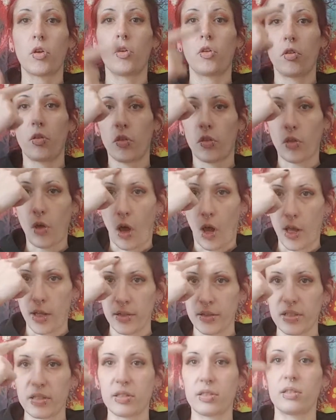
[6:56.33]

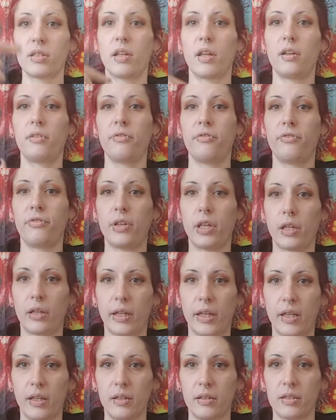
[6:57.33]
Thoughts and
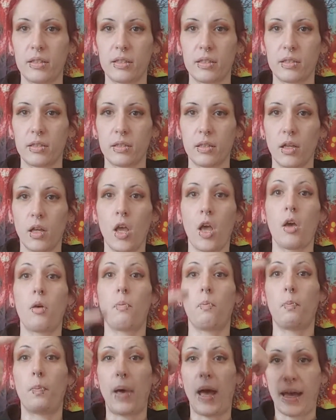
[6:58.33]
feelings.
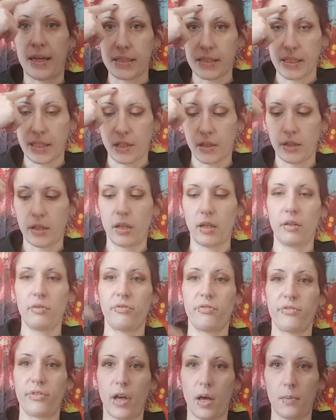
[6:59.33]
Masculine and
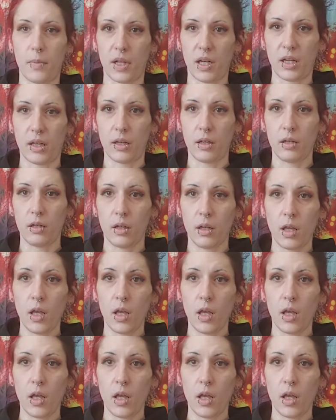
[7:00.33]
feminine.